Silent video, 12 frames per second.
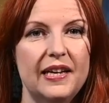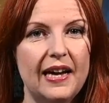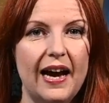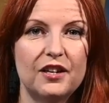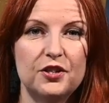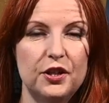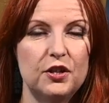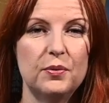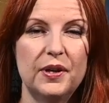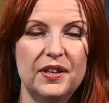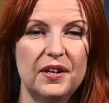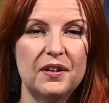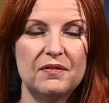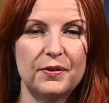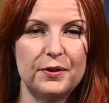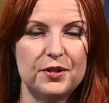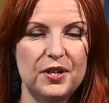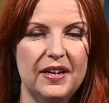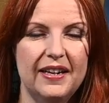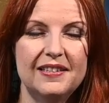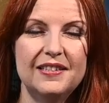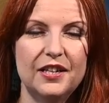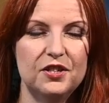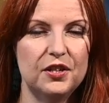actually doing the conversion and I
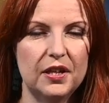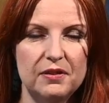stitched it,